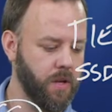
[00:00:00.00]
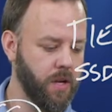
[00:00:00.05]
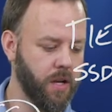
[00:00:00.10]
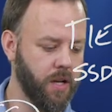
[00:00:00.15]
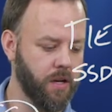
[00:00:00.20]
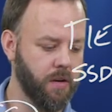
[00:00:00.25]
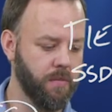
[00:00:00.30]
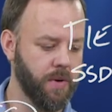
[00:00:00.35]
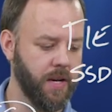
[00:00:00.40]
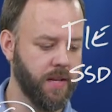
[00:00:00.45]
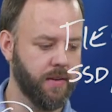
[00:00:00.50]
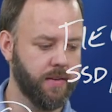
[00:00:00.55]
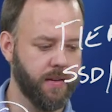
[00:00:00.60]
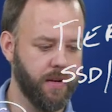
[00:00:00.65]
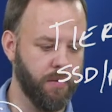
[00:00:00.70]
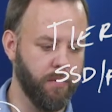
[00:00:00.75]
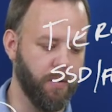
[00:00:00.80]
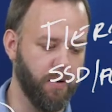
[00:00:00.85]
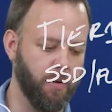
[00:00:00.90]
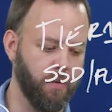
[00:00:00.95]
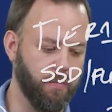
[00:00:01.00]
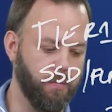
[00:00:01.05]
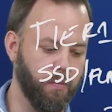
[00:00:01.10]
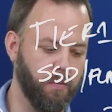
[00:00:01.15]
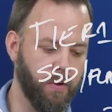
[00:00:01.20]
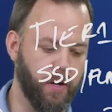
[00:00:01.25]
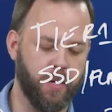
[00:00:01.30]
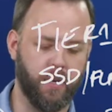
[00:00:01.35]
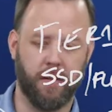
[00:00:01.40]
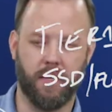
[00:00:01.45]
And you might say, well,
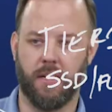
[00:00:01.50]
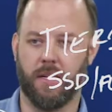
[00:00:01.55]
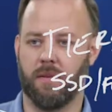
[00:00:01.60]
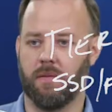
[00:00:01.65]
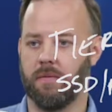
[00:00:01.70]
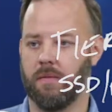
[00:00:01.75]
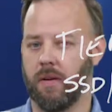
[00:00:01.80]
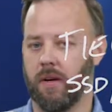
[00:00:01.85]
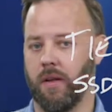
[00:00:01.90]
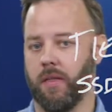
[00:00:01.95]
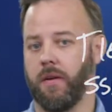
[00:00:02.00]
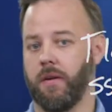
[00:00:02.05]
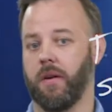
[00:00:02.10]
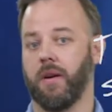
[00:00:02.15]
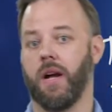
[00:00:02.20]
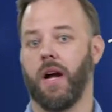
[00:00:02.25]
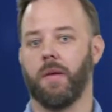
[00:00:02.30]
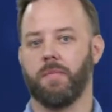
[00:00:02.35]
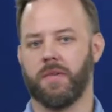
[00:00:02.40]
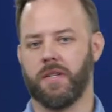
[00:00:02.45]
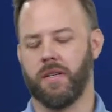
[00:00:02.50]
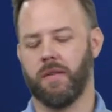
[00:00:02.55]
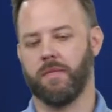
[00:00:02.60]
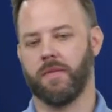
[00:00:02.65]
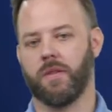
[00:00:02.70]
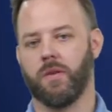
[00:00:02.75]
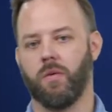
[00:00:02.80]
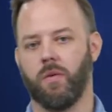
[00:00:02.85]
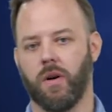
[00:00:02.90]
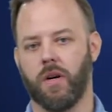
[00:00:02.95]
why do you need a third option
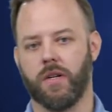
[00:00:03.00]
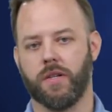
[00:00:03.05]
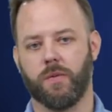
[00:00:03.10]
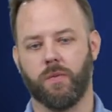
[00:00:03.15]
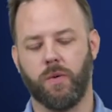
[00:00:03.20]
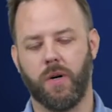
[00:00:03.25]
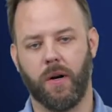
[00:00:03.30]
of storage?